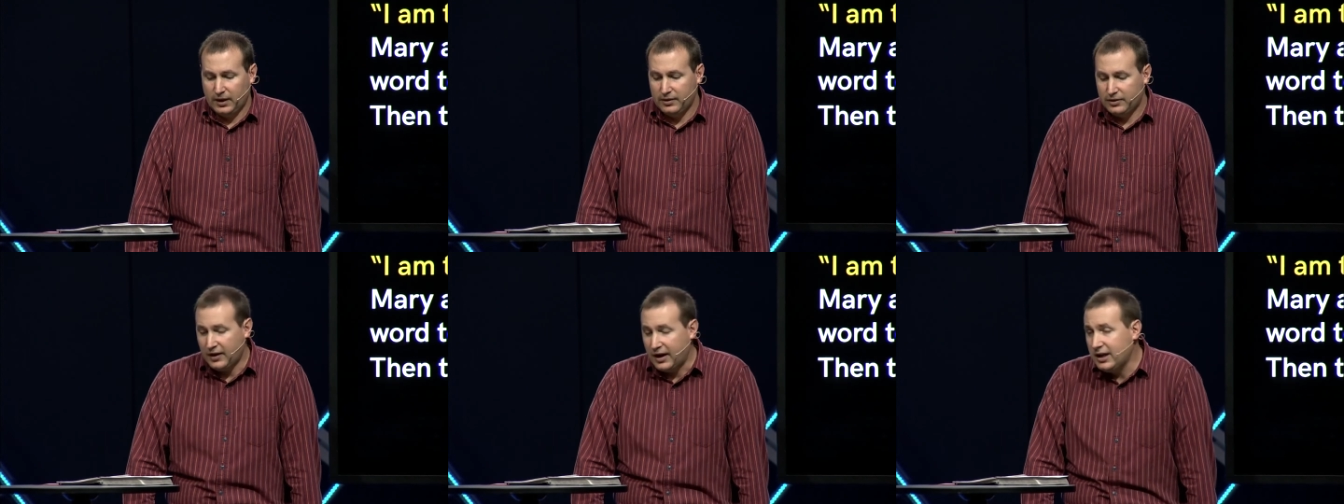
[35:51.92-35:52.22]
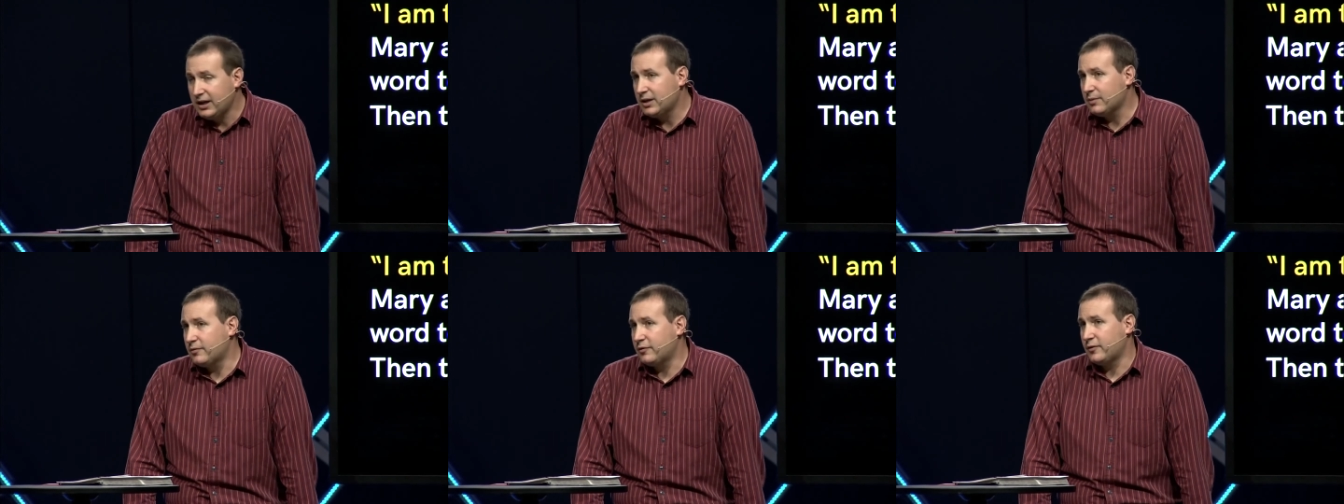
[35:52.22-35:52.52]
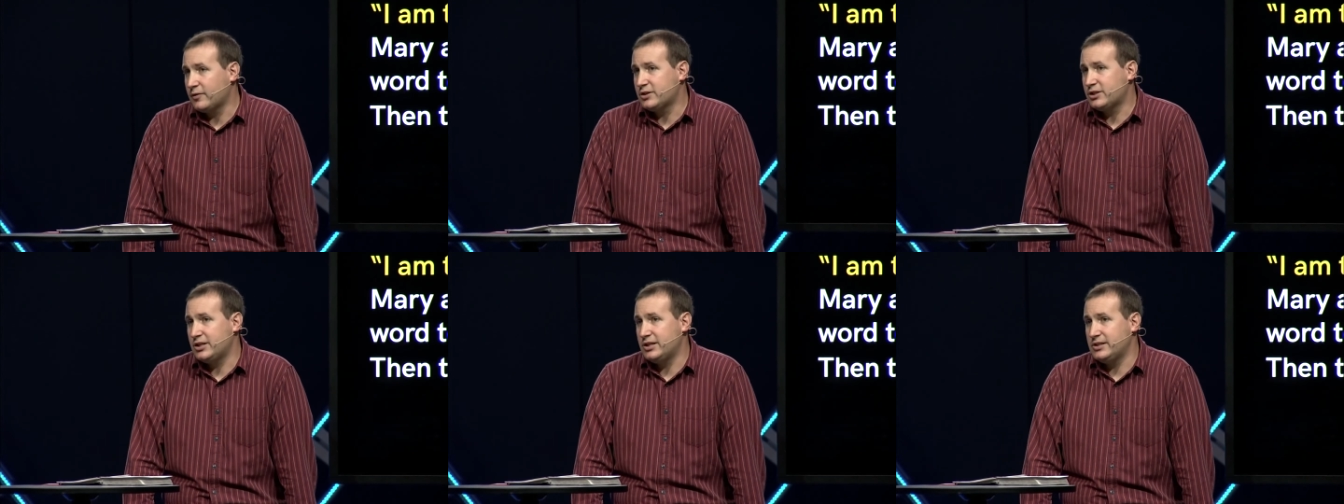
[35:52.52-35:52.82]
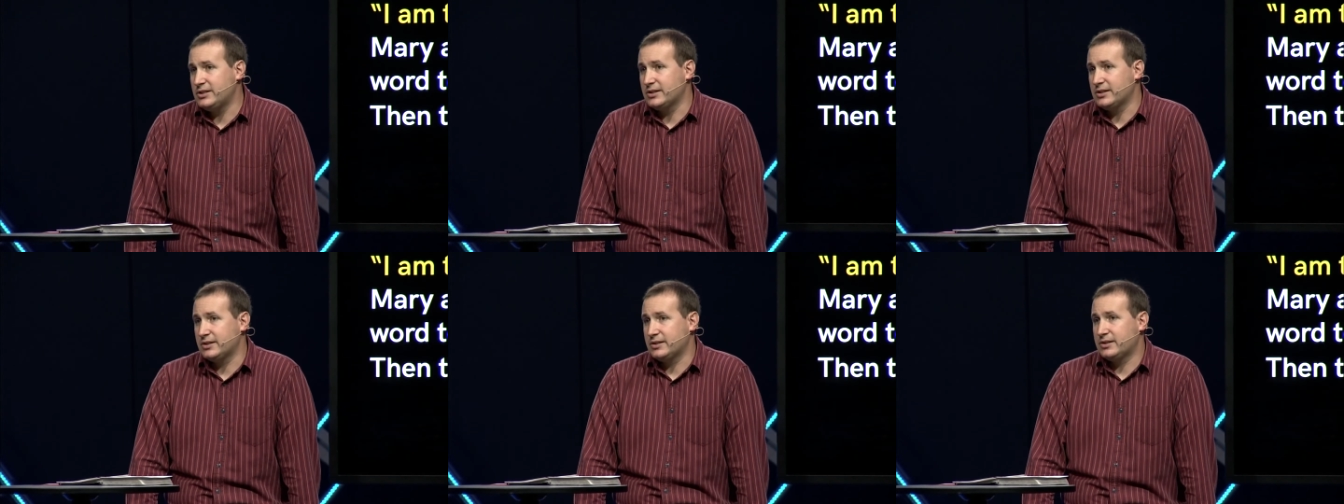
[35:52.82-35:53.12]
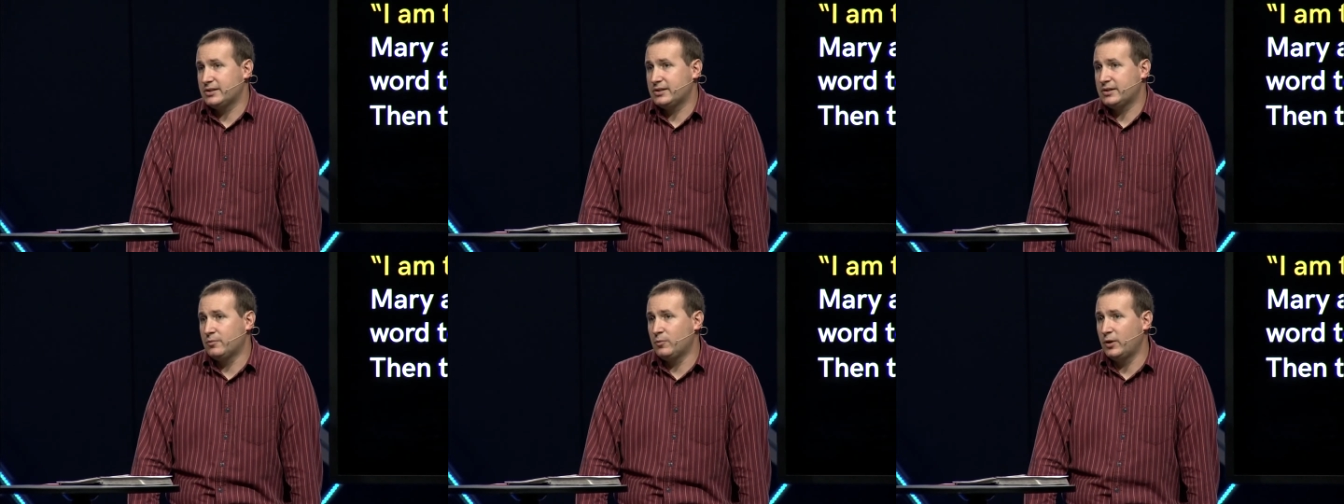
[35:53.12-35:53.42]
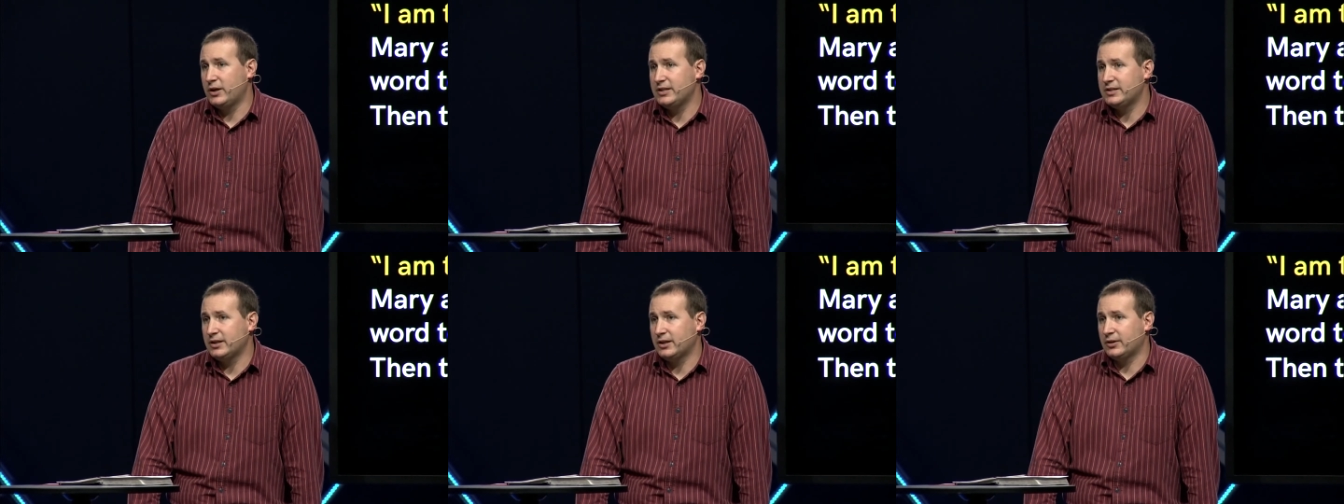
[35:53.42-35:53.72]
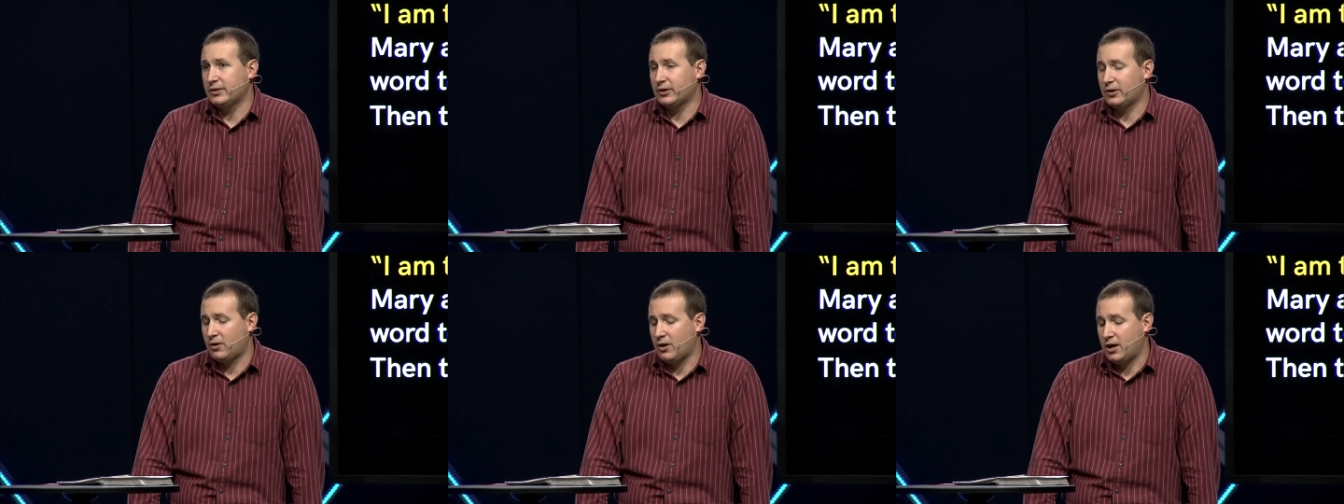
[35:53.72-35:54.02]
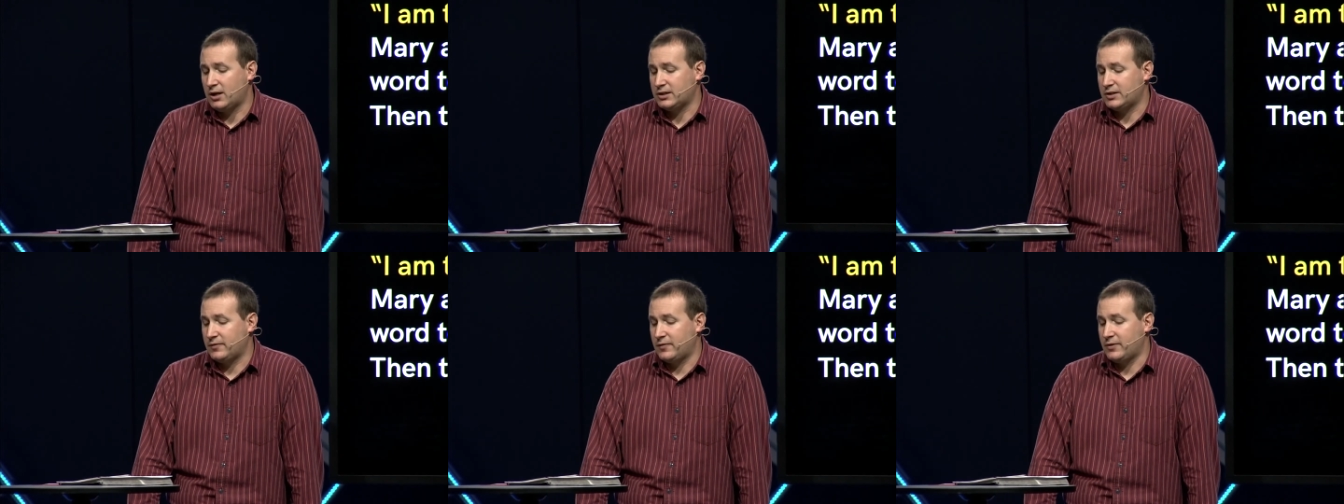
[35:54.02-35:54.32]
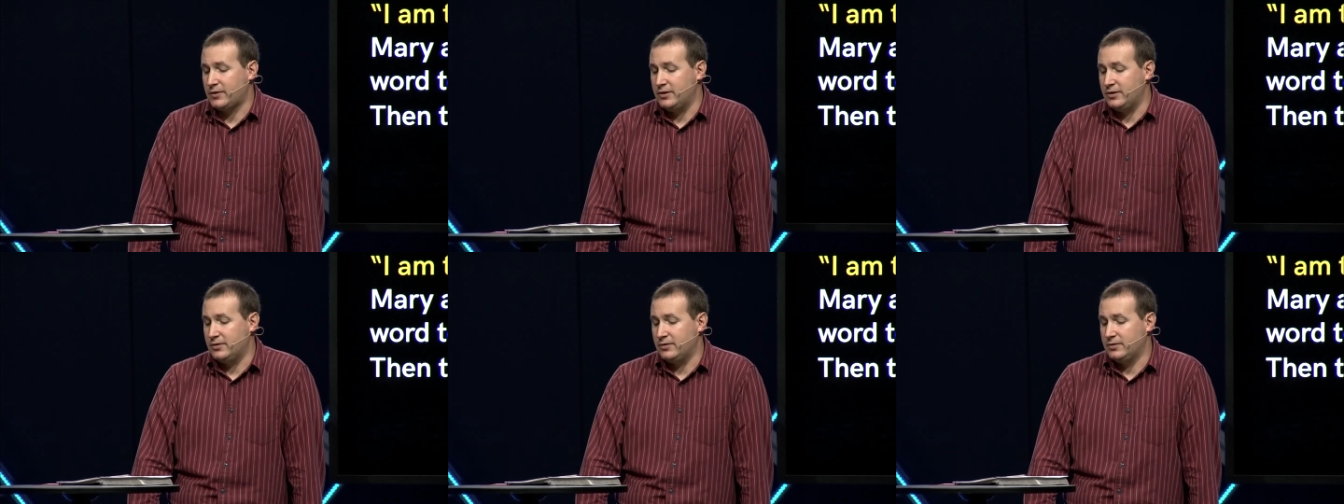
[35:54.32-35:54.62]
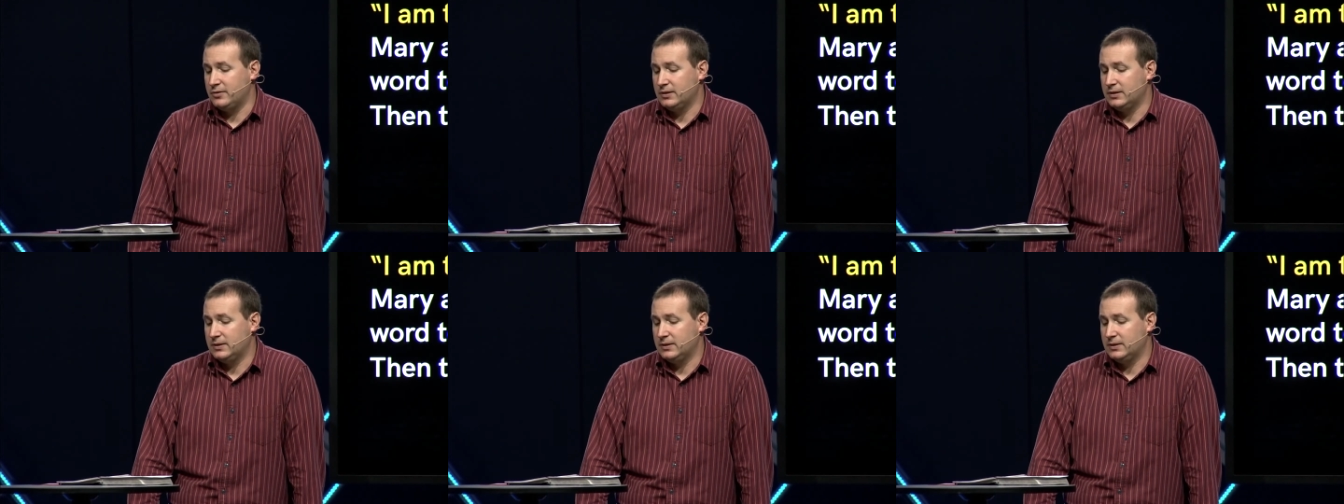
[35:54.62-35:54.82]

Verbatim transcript: Thank Him for Jesus and what He did on the cross for you.